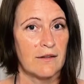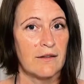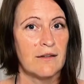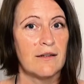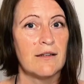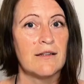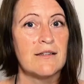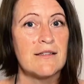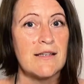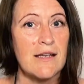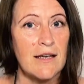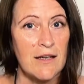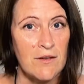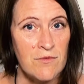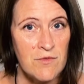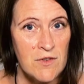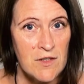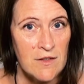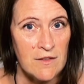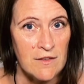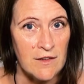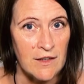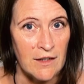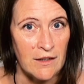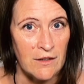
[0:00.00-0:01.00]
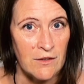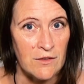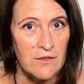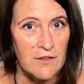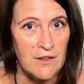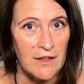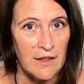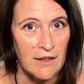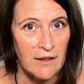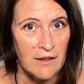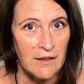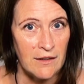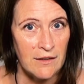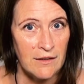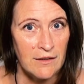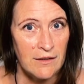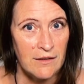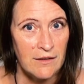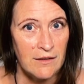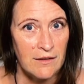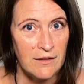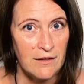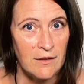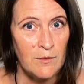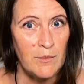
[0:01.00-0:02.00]
It's everything you think
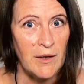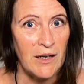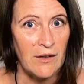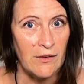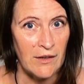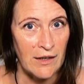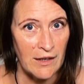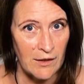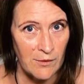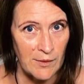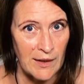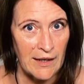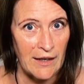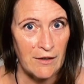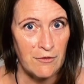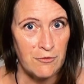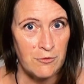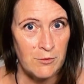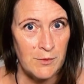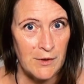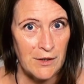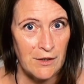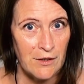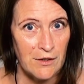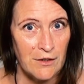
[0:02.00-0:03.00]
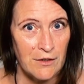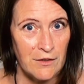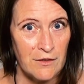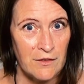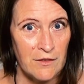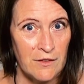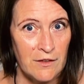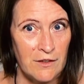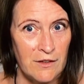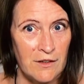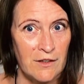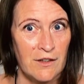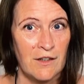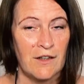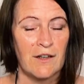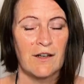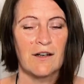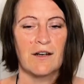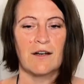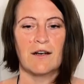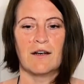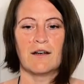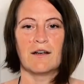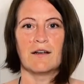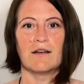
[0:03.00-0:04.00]
about how life works
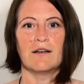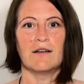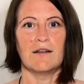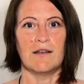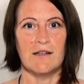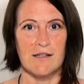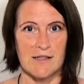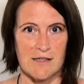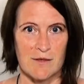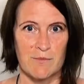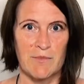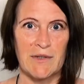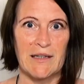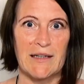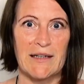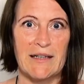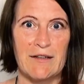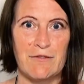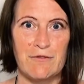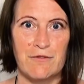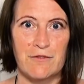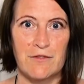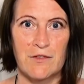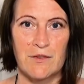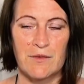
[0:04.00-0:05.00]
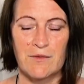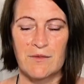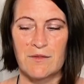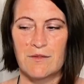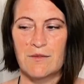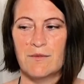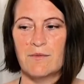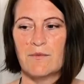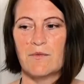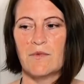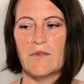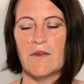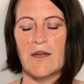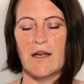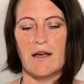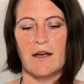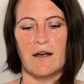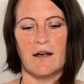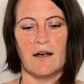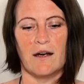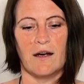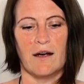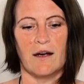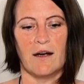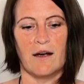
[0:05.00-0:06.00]
is a belief.
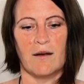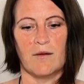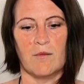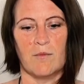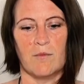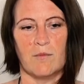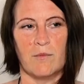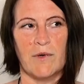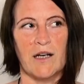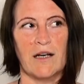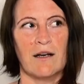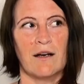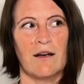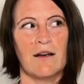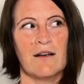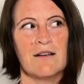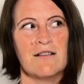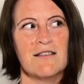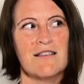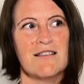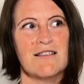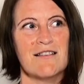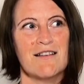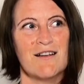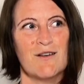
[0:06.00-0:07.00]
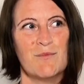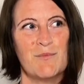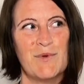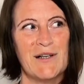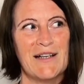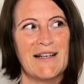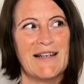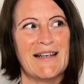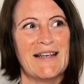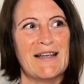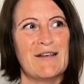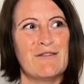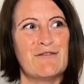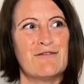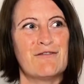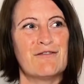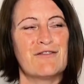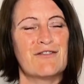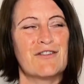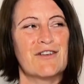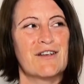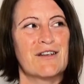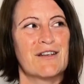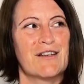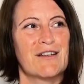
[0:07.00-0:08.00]
Because a
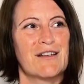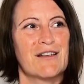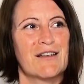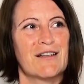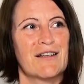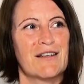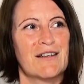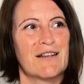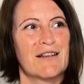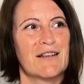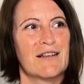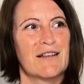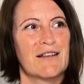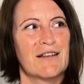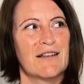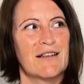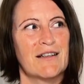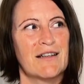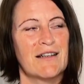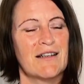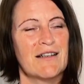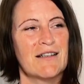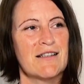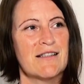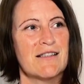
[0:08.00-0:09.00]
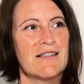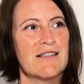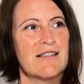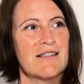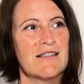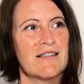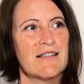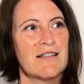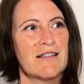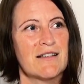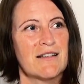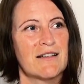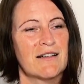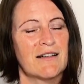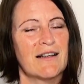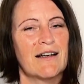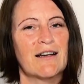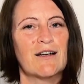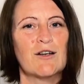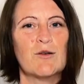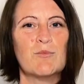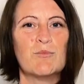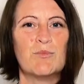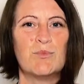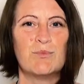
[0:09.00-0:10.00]
belief is
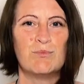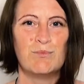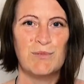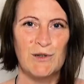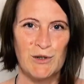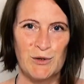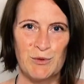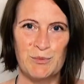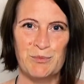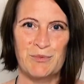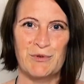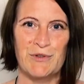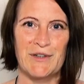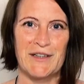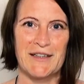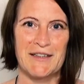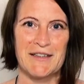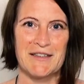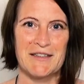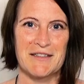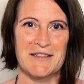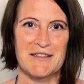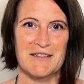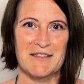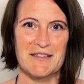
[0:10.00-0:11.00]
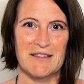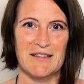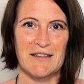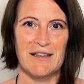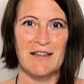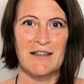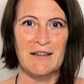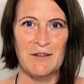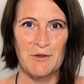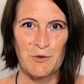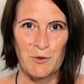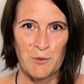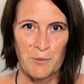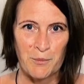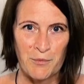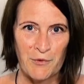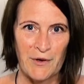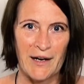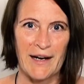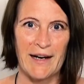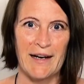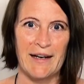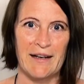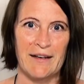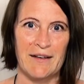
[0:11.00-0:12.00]
like a blueprint in your
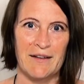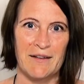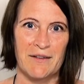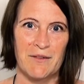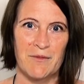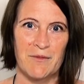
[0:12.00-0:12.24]
brain.